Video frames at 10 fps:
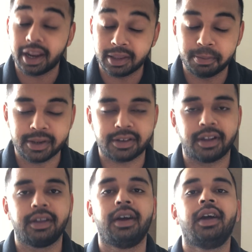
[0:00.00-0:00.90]
had the pace
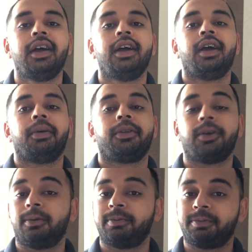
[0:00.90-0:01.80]
rather.
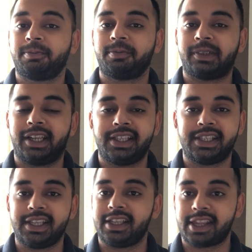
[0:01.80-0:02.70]
So let's
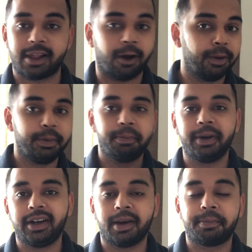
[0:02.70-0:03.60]
see. It's all been
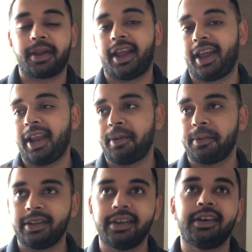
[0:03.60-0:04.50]
built up, and
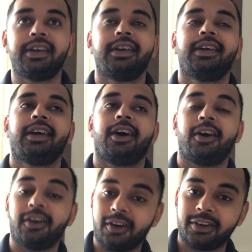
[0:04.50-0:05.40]
whether or
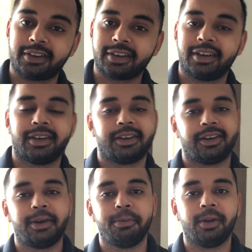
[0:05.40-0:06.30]
not
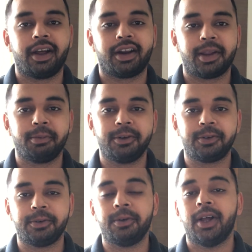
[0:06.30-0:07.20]
Red Bull are able
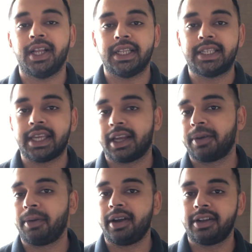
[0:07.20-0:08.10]
to take
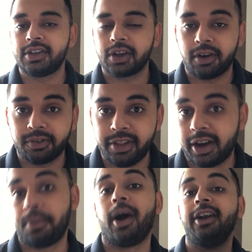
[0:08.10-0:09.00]
advantage of their
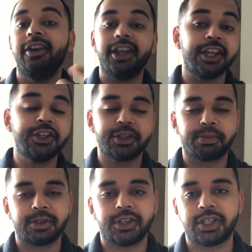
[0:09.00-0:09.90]
advantageous
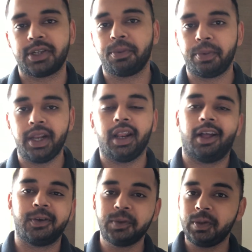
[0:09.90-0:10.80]
position, we'll
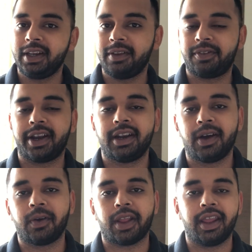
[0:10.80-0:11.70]
only find
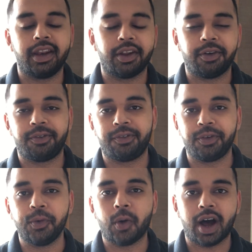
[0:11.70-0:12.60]
out in a
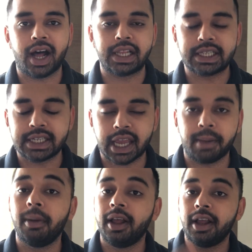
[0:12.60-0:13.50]
few hours' time.